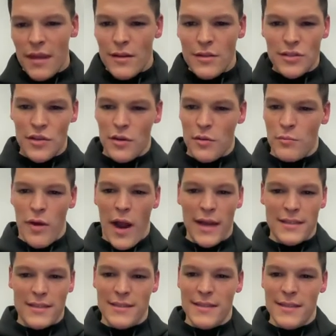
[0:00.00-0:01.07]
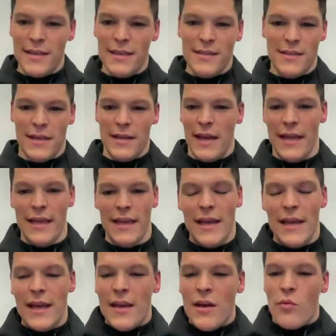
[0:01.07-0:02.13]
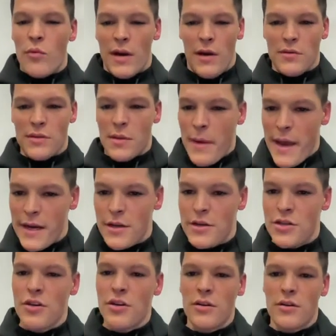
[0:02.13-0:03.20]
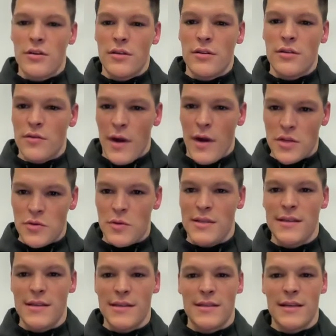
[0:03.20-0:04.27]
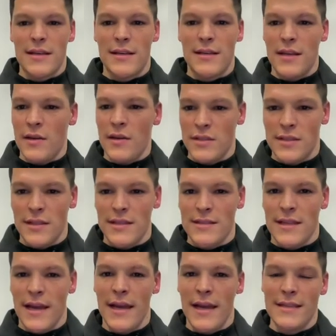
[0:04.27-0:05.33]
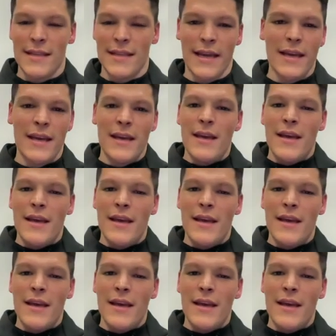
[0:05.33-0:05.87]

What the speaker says: during practices and like when I was a manager, graduate assistant, even to this day, it's like